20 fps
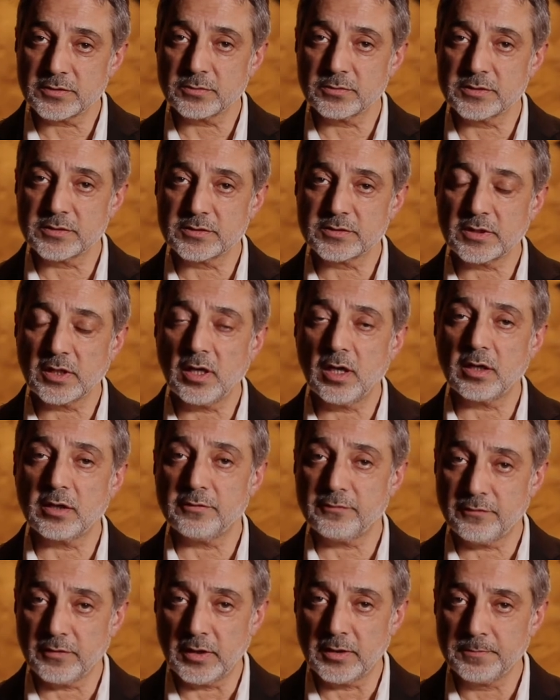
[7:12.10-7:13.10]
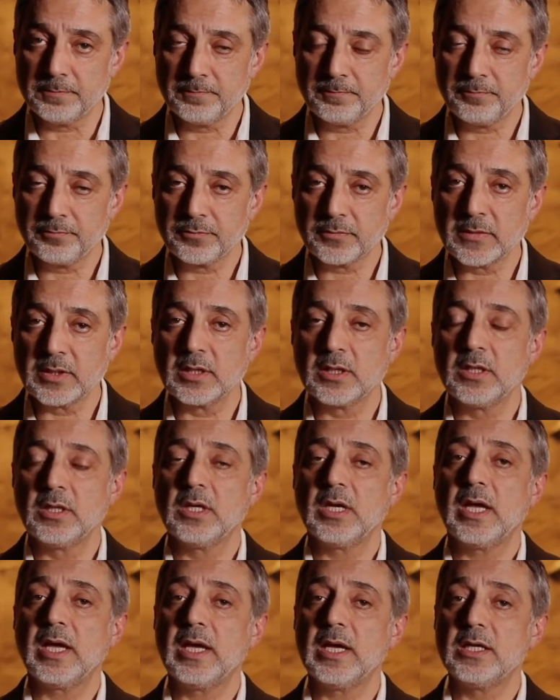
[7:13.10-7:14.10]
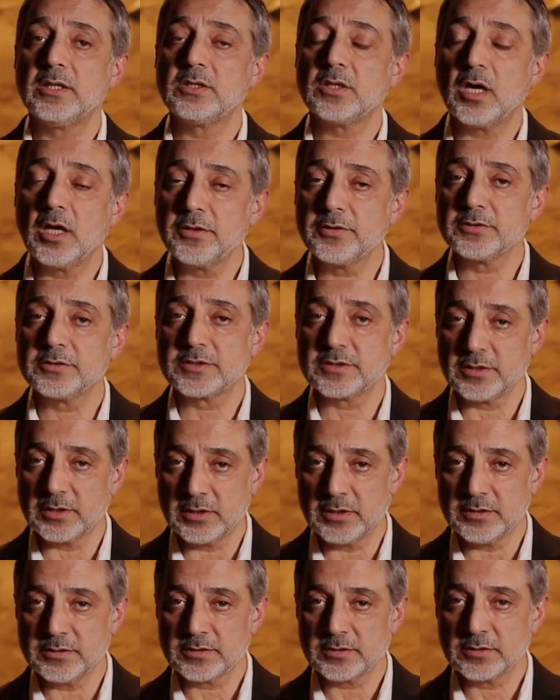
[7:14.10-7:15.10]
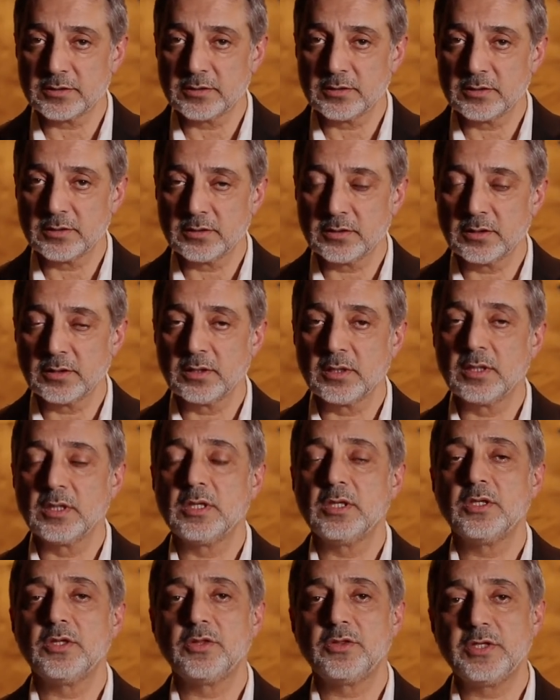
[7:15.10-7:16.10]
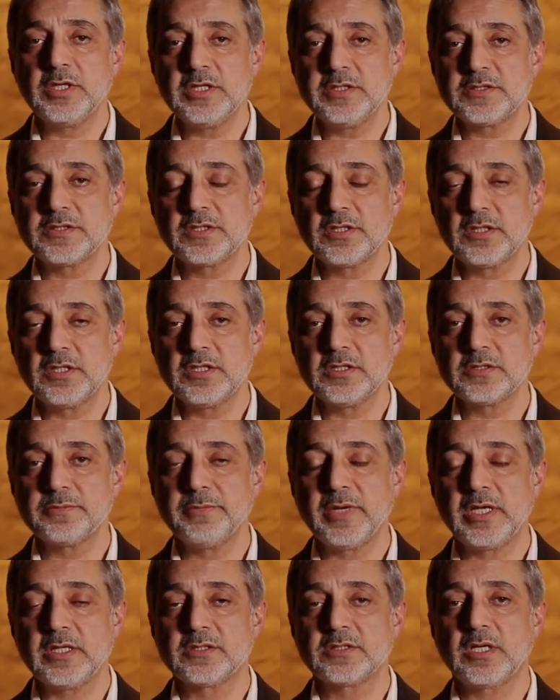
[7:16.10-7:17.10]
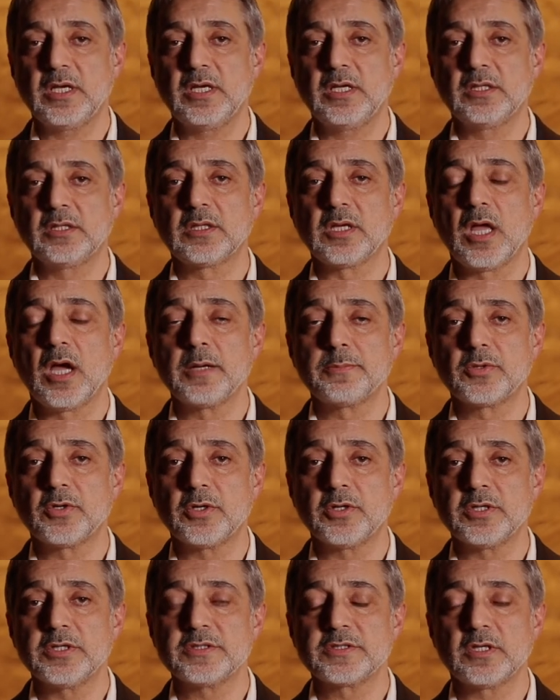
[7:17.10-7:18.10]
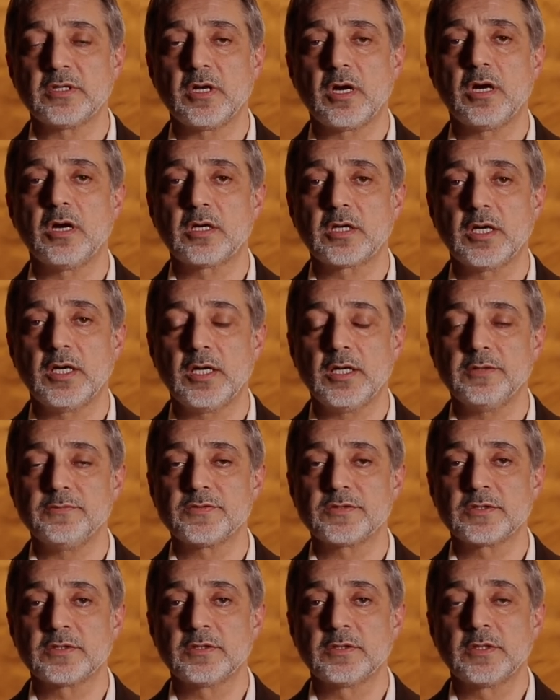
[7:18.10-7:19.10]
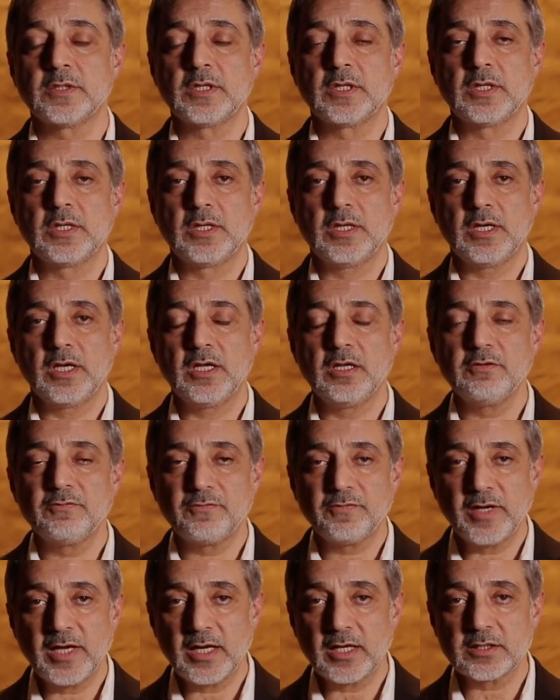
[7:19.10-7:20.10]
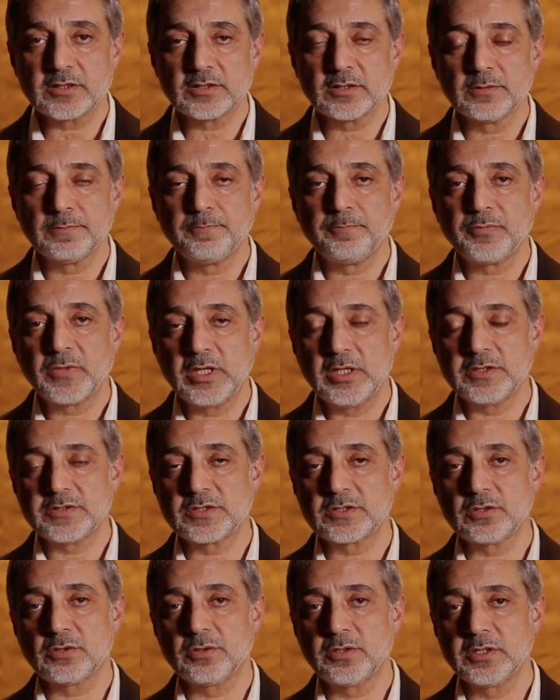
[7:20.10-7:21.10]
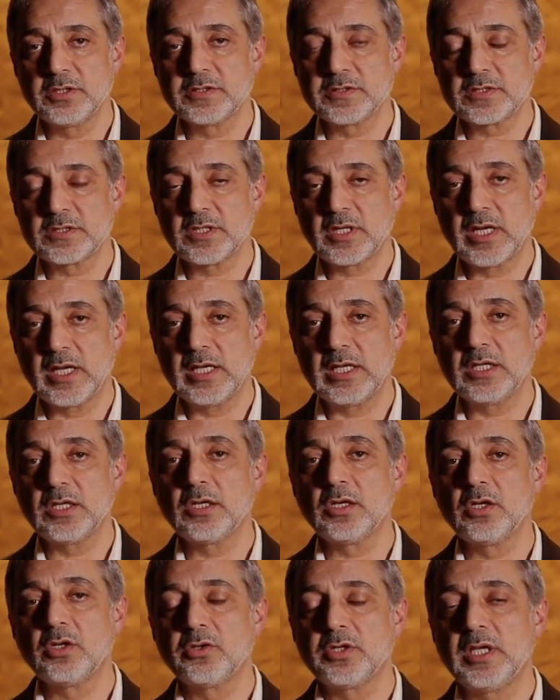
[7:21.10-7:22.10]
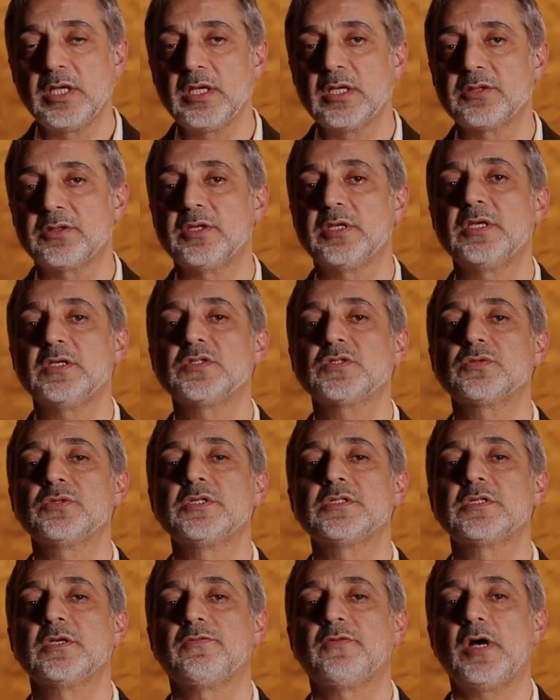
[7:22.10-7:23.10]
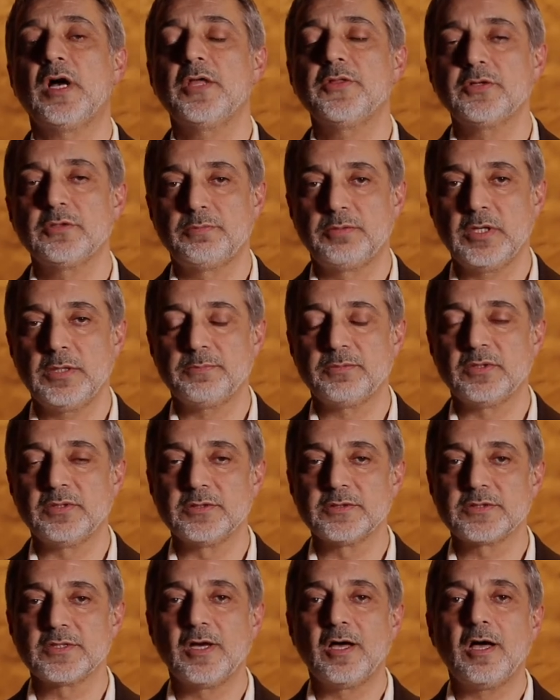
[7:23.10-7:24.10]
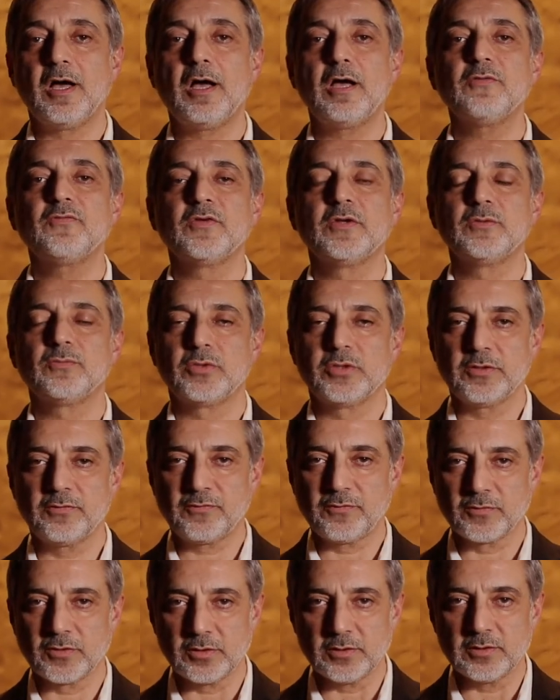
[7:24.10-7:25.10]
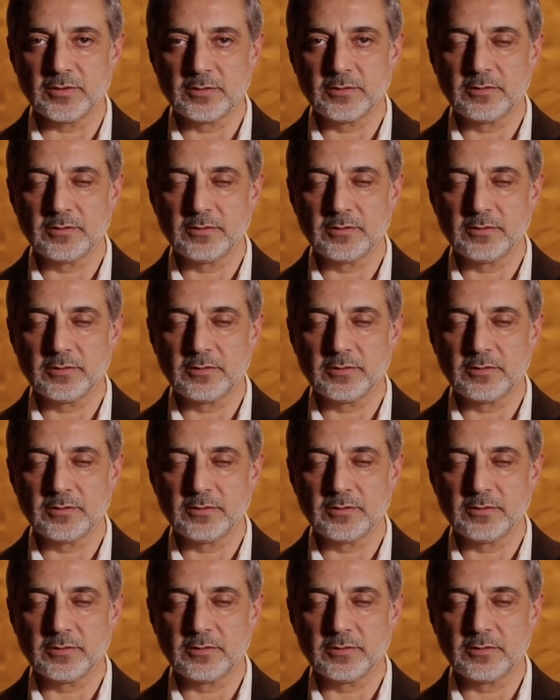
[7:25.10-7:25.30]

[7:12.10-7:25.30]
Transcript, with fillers: was Arrapha, and other cities. These cities maintained libraries and archives. In fact, historians today looking at the histories of other peoples often refer